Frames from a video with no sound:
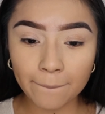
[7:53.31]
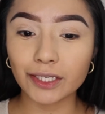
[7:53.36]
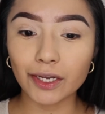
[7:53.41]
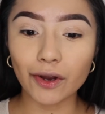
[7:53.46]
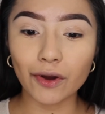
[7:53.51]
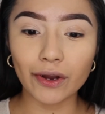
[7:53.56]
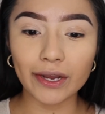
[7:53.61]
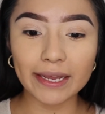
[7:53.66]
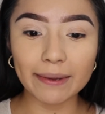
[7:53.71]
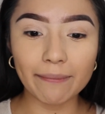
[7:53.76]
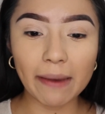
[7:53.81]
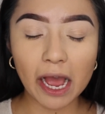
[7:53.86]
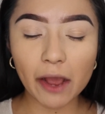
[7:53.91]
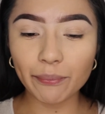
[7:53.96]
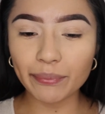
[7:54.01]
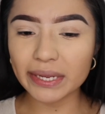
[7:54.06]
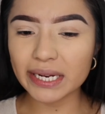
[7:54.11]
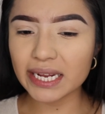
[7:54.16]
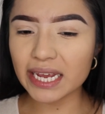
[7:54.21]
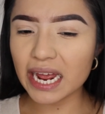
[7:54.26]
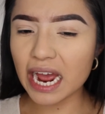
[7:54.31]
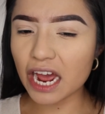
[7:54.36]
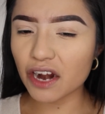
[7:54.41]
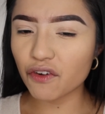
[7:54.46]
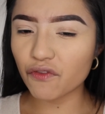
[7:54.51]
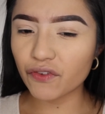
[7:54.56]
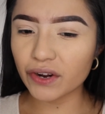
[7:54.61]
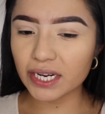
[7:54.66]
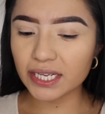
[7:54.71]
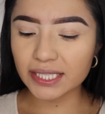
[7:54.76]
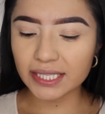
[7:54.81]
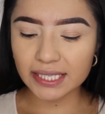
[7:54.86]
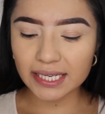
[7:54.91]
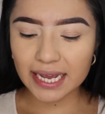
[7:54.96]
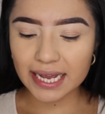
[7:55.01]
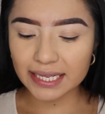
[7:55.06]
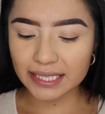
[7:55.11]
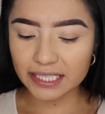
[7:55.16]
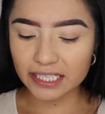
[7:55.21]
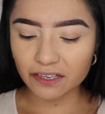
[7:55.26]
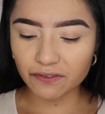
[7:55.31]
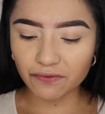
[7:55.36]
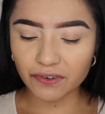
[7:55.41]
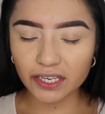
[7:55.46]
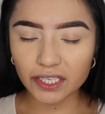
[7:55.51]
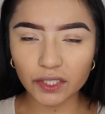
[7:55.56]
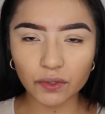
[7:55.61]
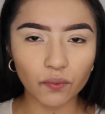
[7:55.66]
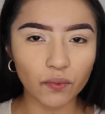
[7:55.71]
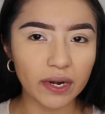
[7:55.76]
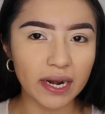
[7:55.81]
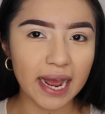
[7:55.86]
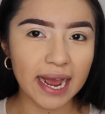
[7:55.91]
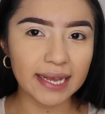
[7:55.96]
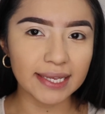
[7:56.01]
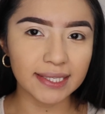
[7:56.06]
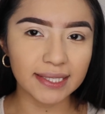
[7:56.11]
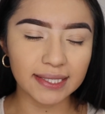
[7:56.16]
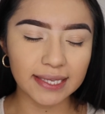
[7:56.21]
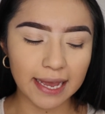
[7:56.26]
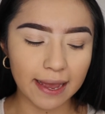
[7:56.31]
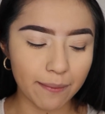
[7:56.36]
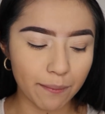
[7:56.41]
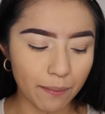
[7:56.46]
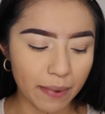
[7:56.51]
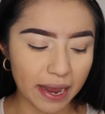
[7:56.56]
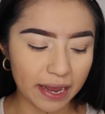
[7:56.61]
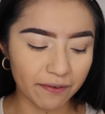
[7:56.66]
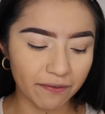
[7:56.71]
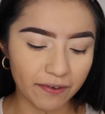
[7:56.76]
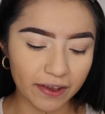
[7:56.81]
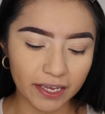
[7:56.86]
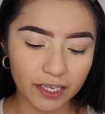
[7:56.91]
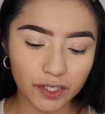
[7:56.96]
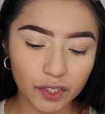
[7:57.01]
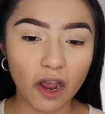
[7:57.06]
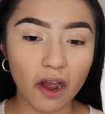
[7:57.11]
So in my opinion, I don't really see a difference when I set my face.